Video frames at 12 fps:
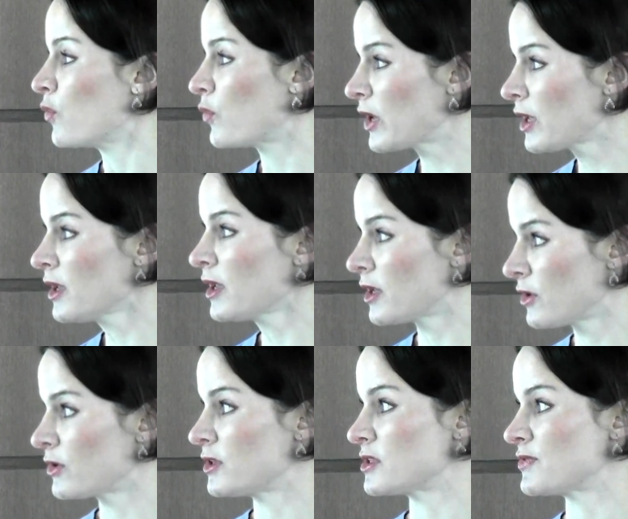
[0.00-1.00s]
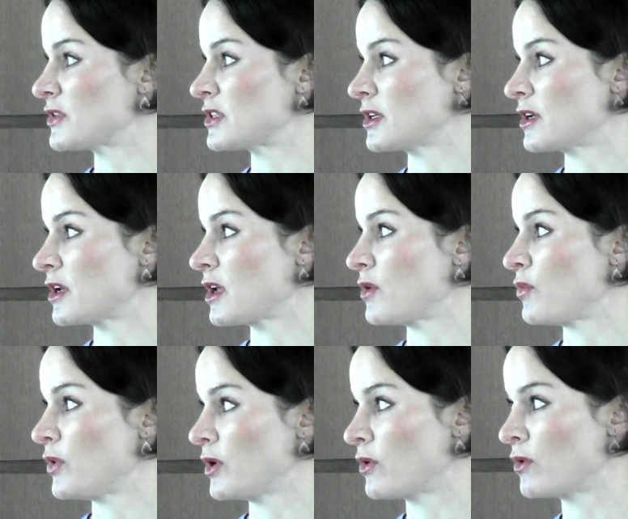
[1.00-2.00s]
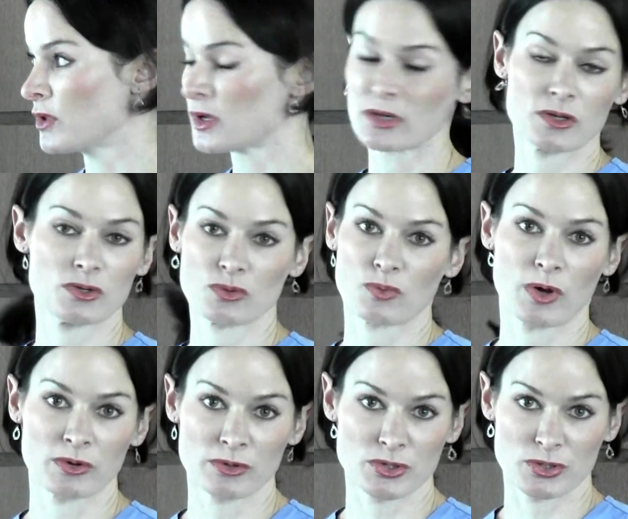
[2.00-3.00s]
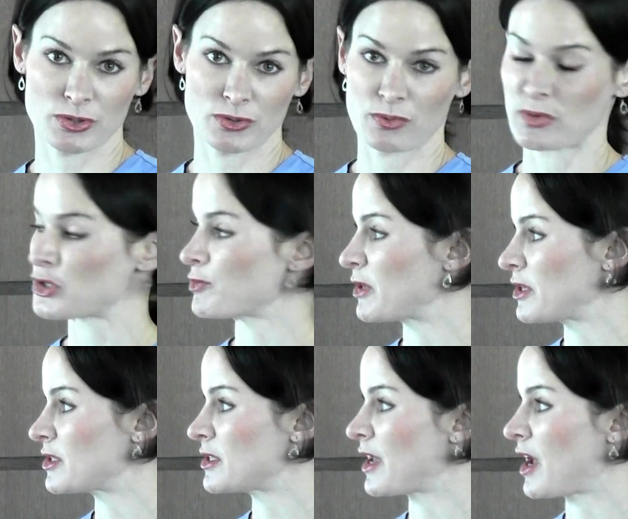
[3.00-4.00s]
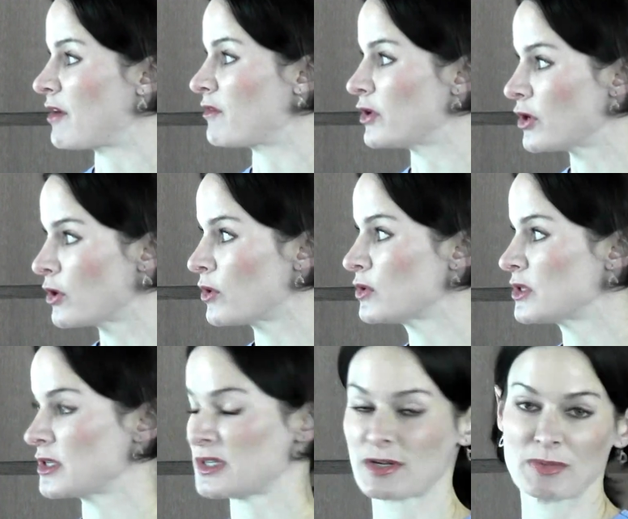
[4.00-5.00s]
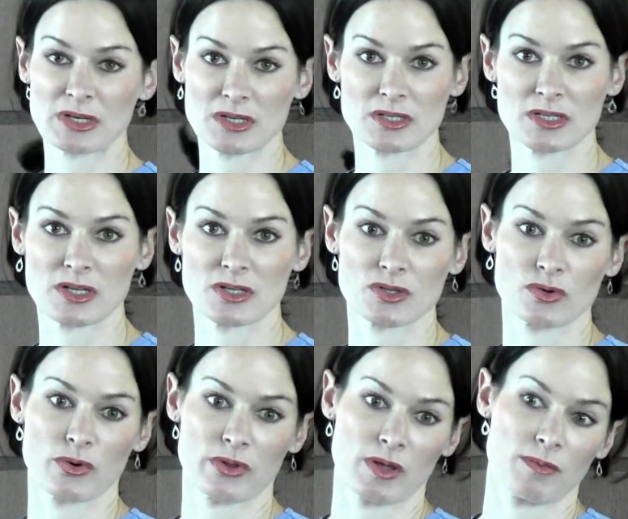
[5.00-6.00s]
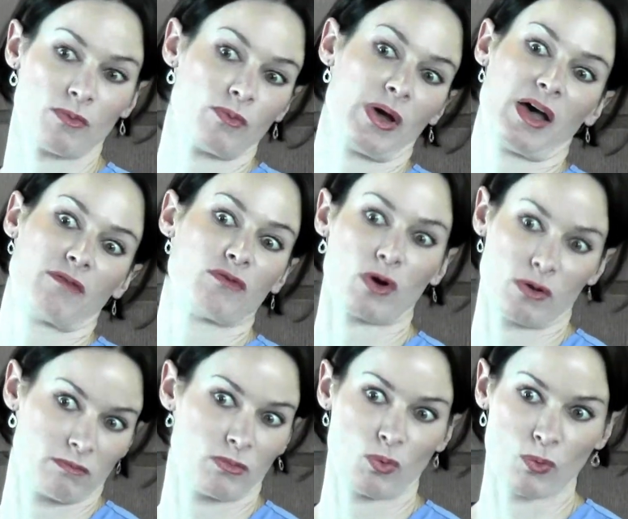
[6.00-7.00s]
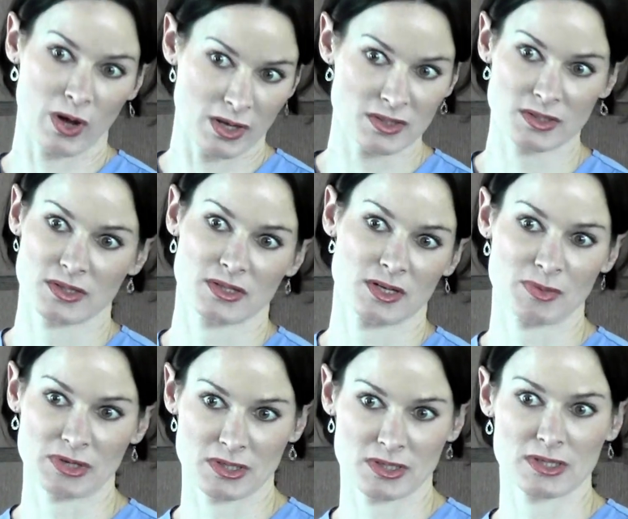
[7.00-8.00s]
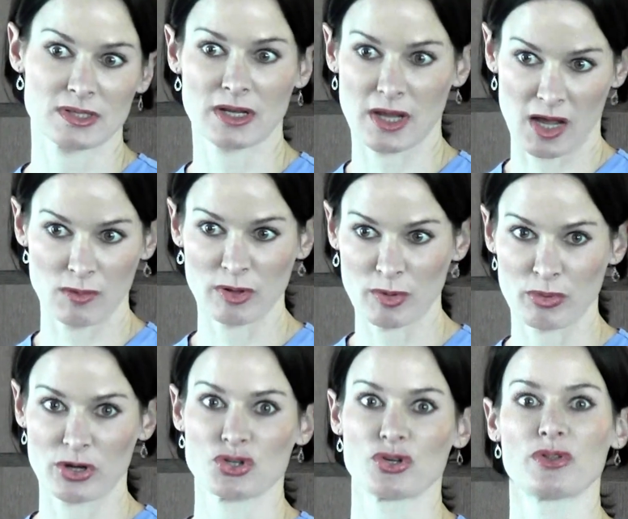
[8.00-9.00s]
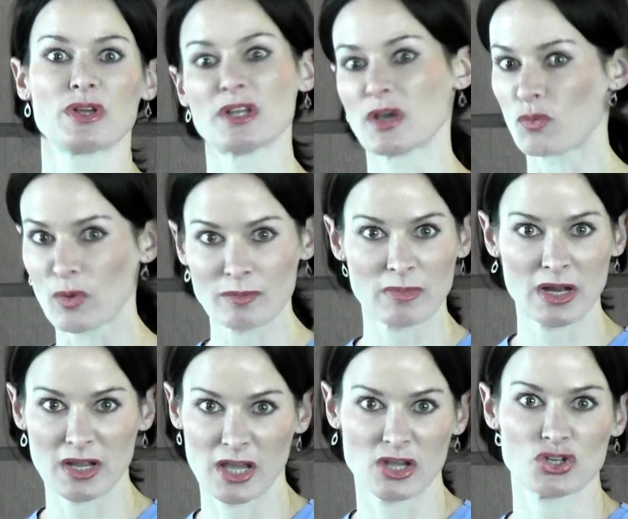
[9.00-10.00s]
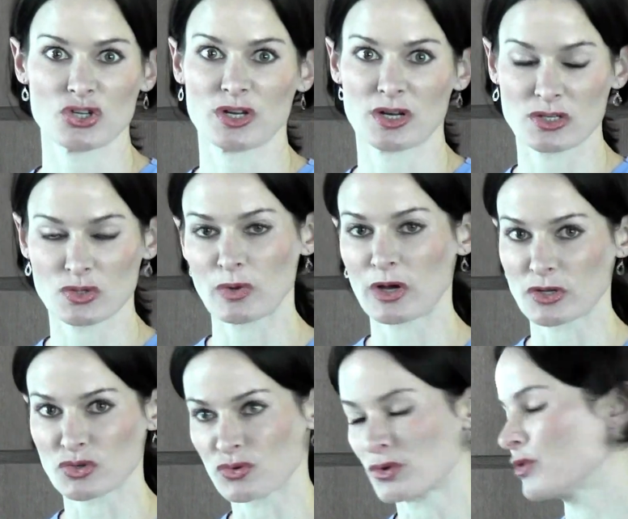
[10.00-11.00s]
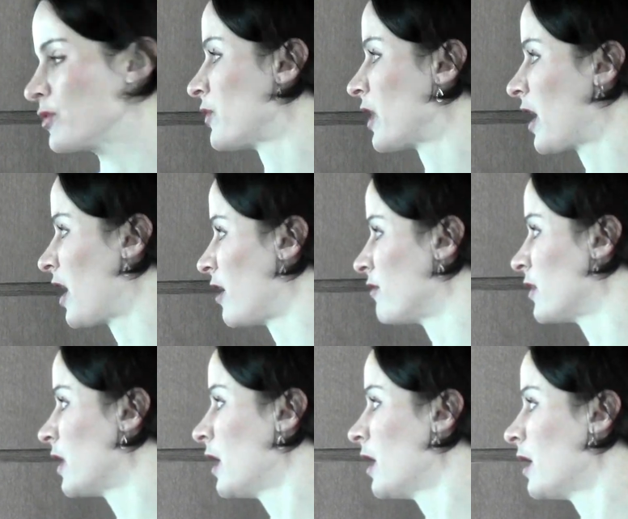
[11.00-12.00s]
We here at this facility, we are only going to do 1 or 2, which means they have no systemic disease, or they have one systemic disease like high blood pressure. They take one medication and it's well controlled, or they have